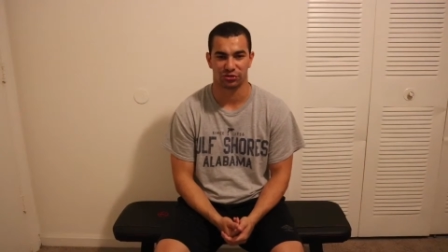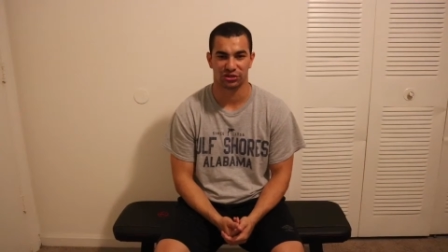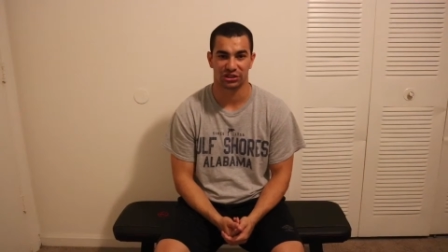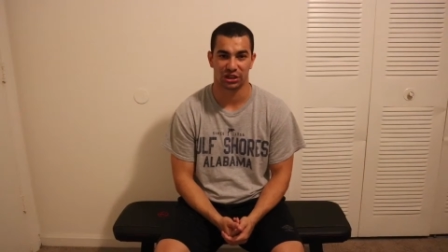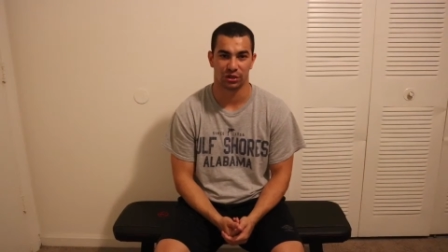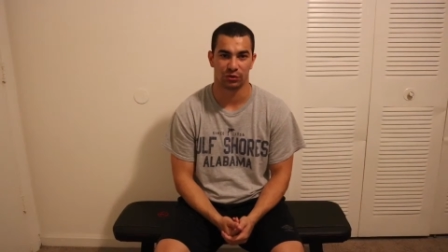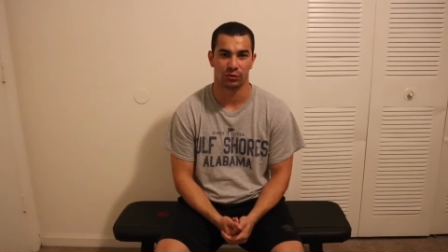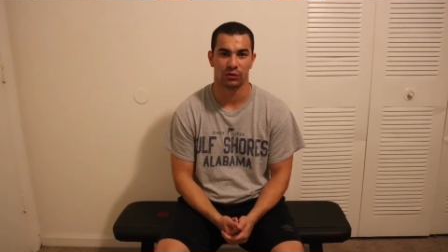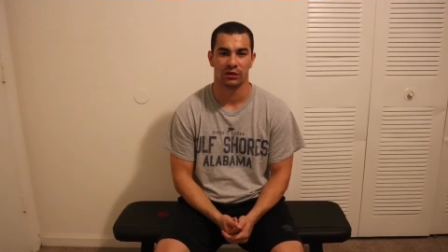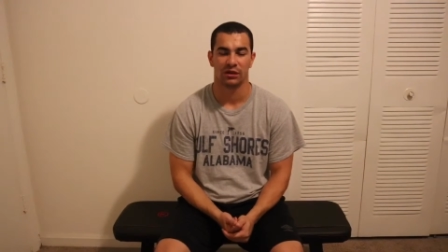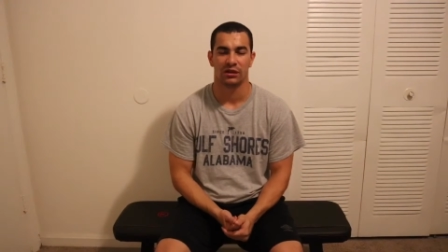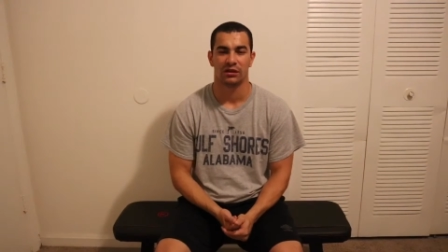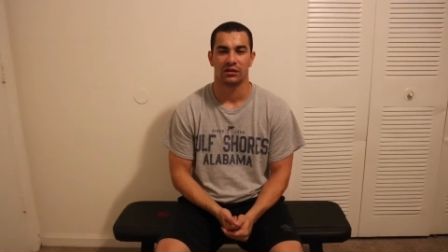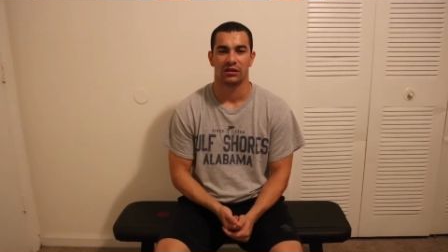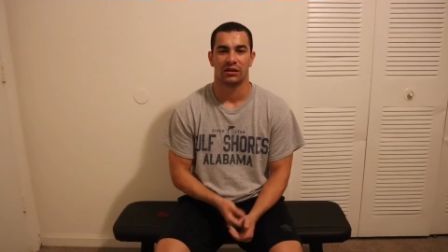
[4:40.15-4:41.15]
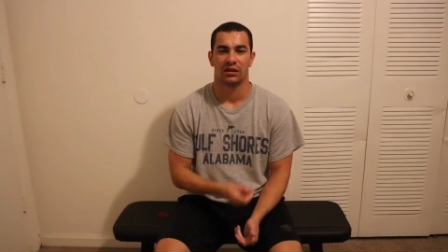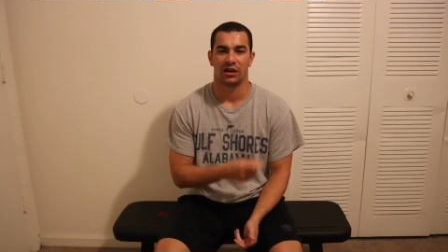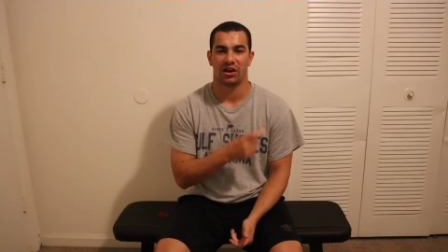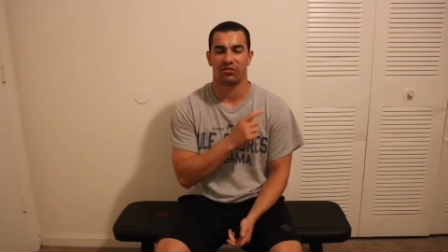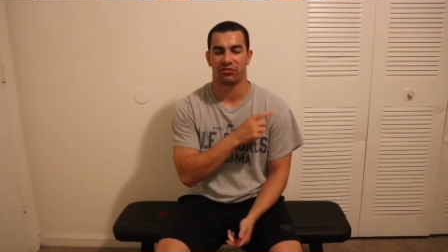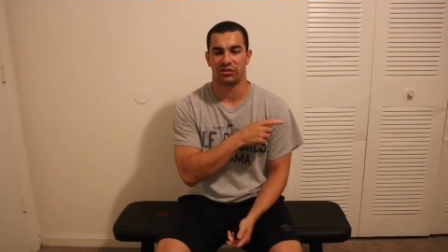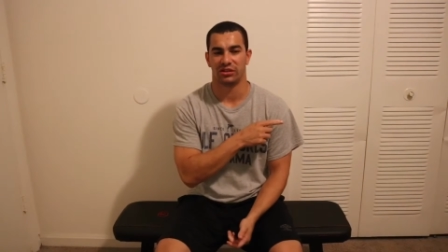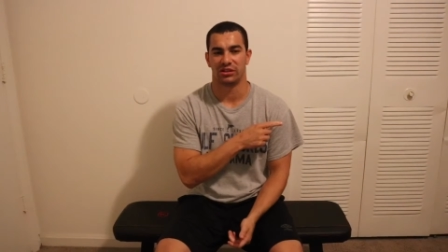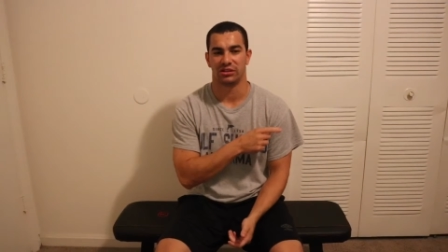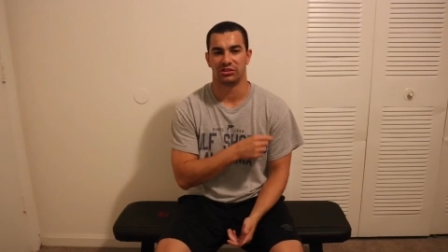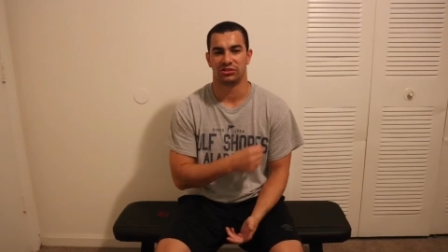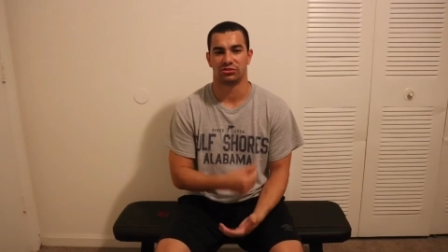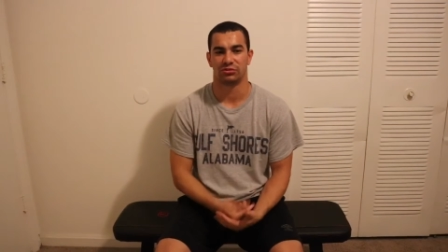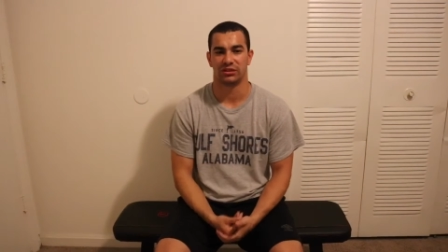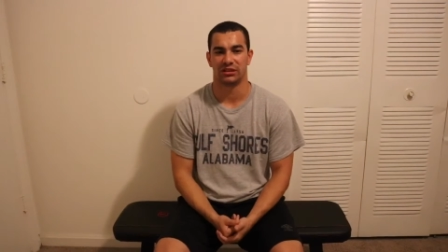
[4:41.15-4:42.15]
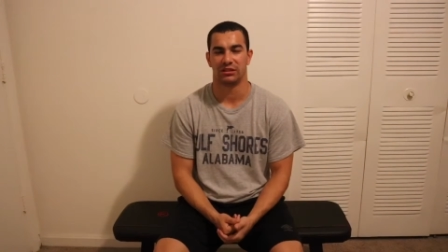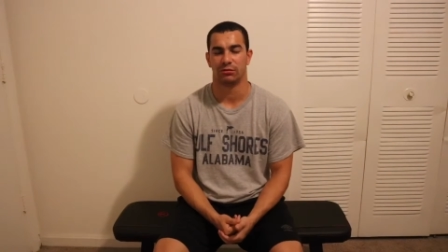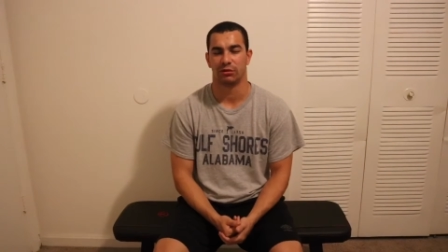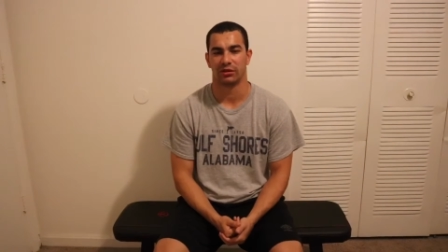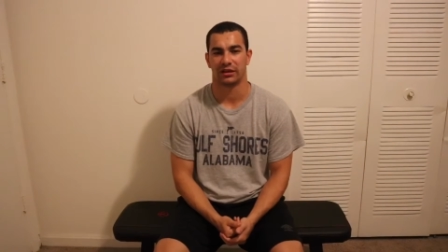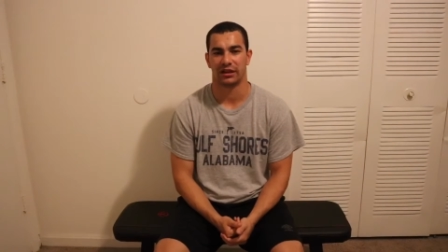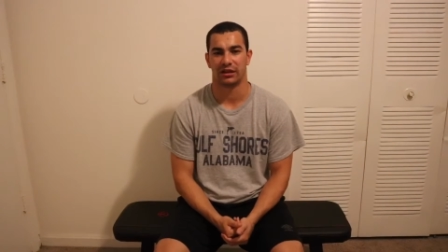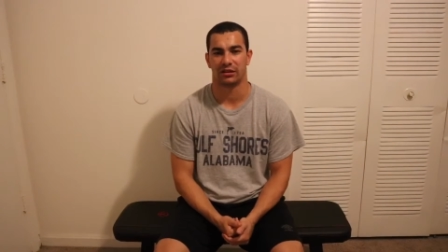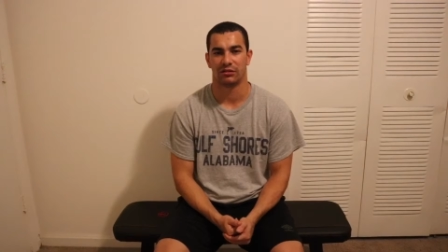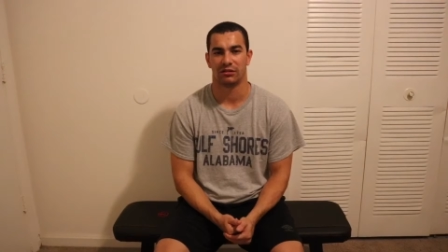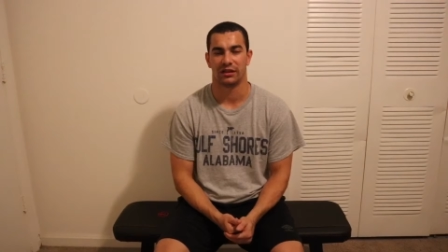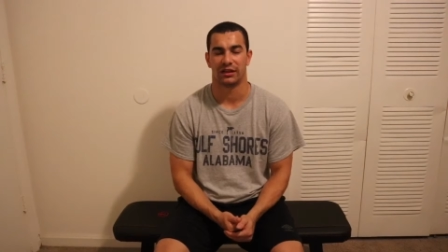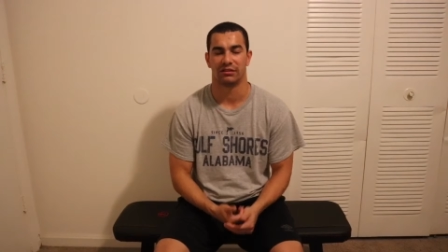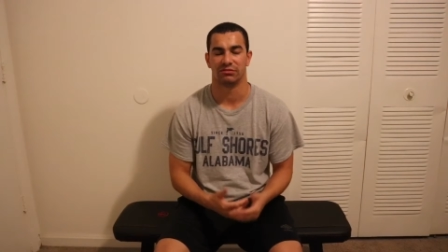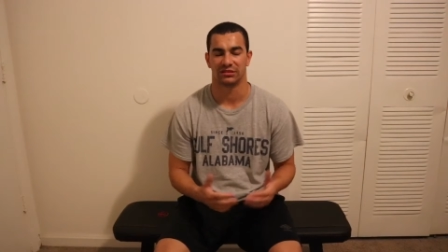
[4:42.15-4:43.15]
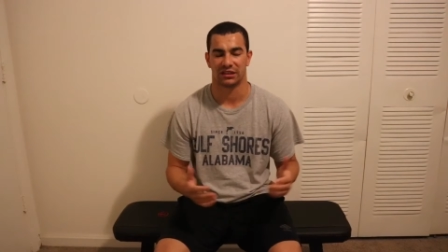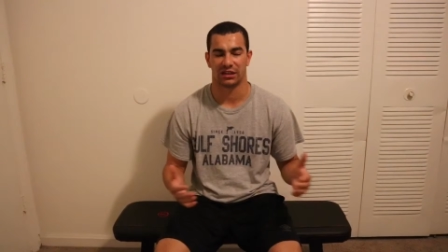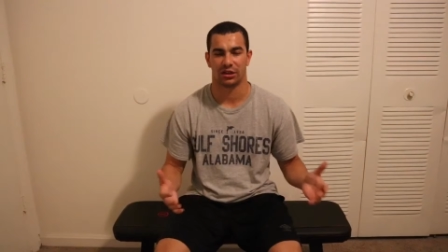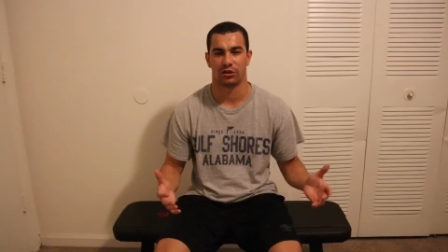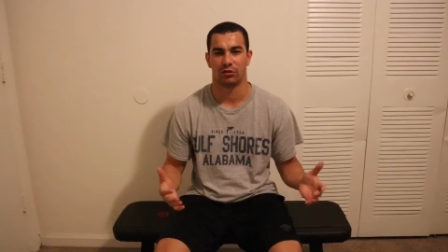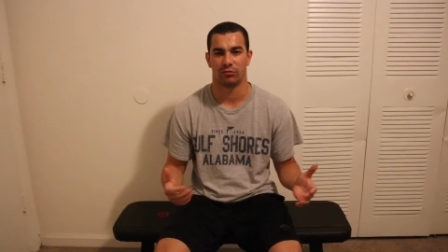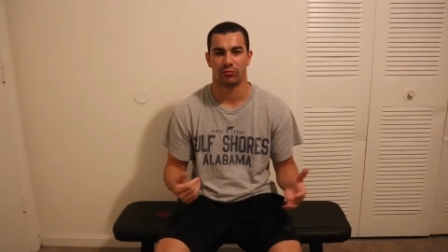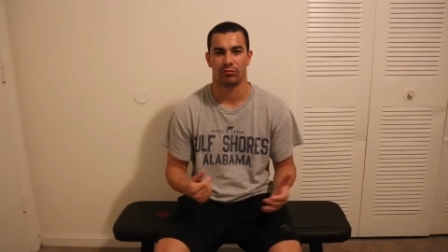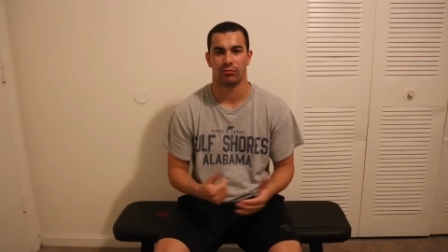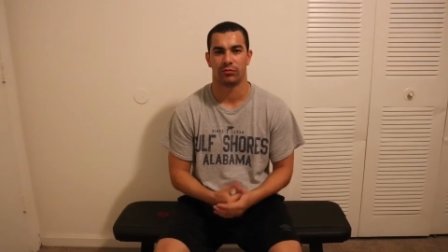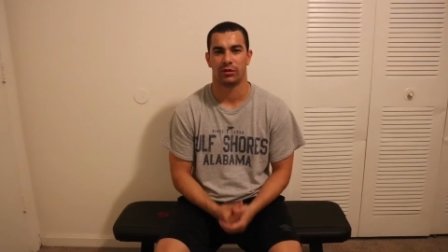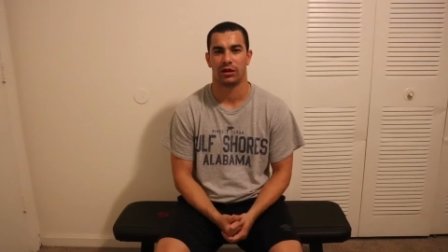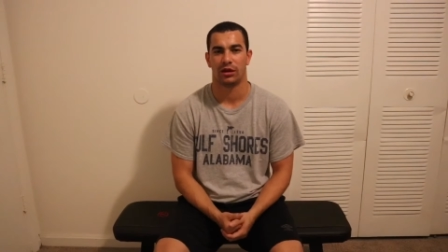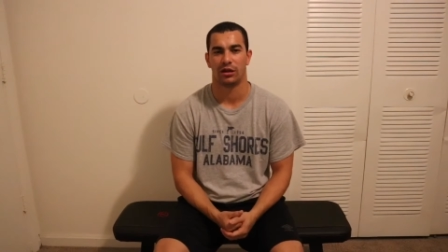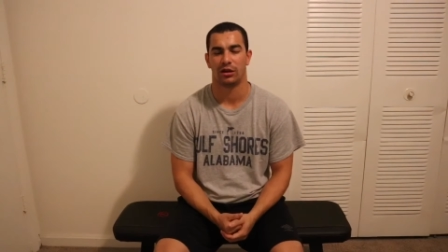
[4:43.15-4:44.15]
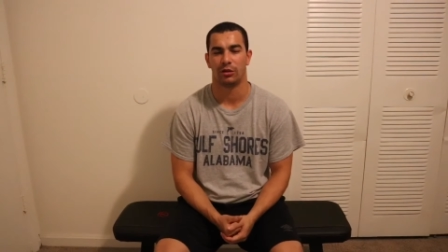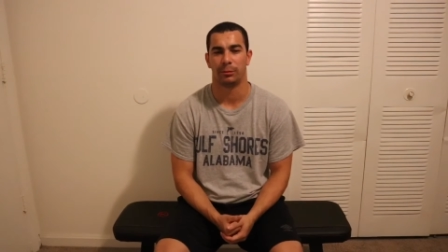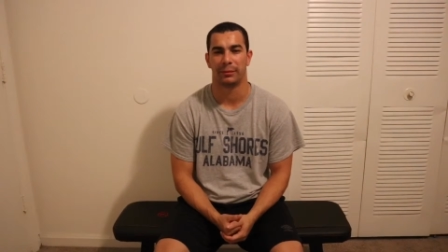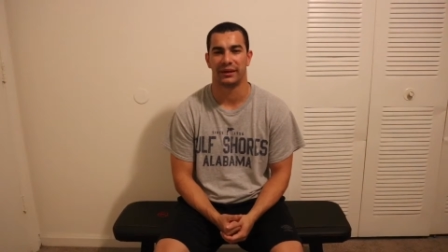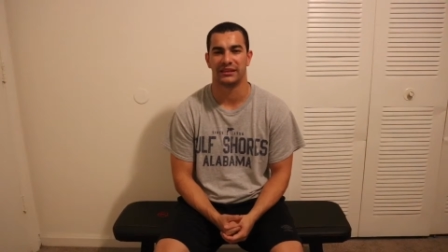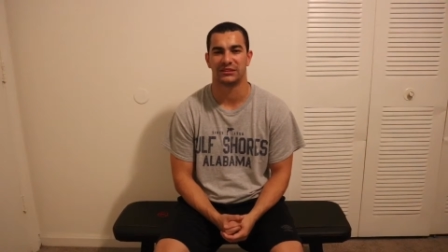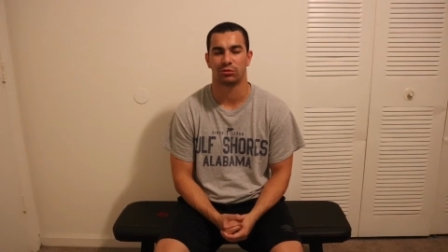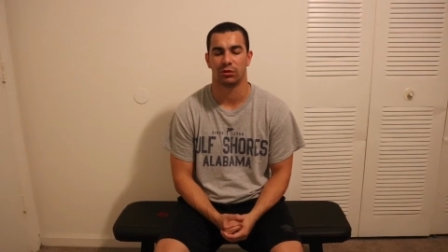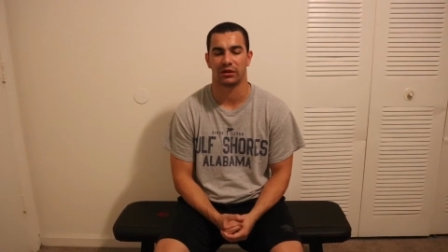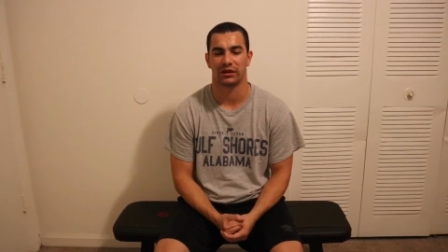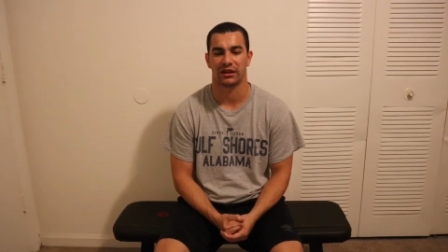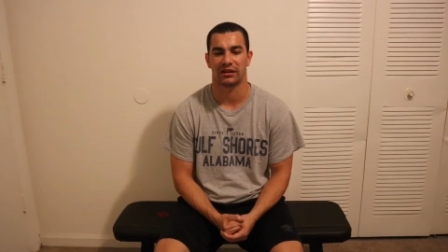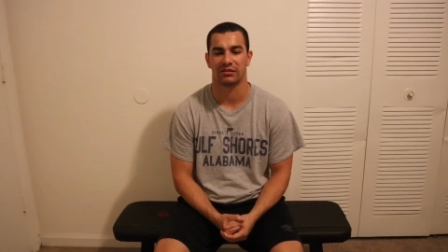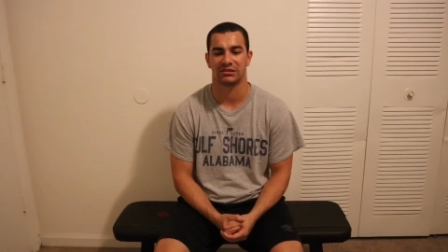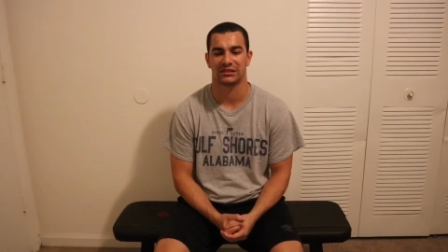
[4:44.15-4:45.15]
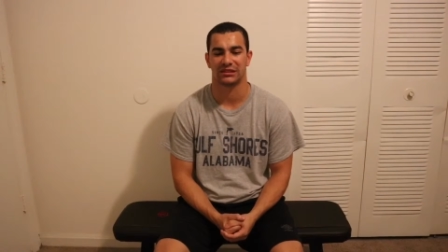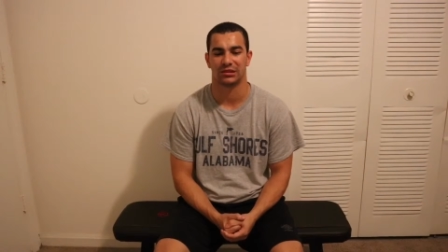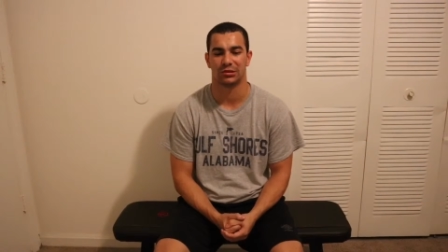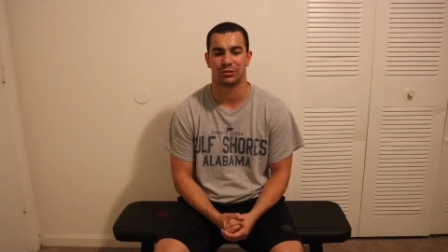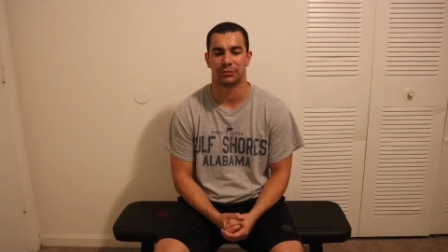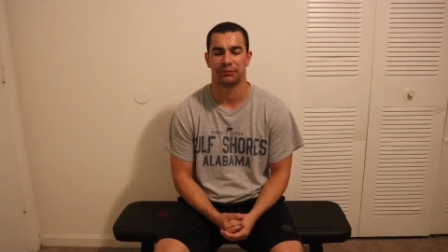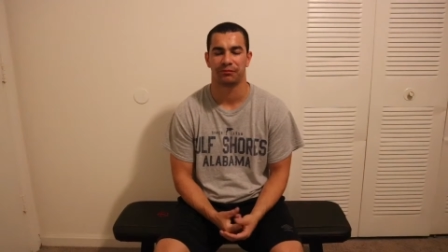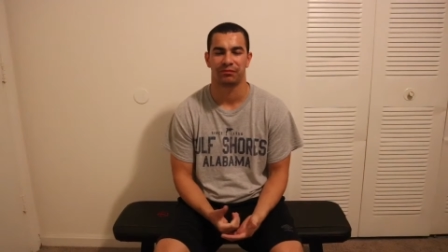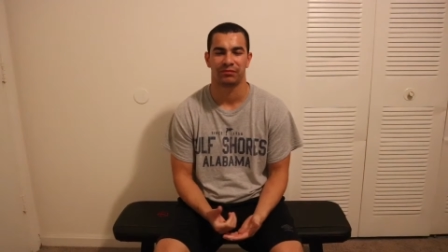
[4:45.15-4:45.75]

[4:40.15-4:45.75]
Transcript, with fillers: So hopefully you enjoyed the workout, and it was a home-based workout. So,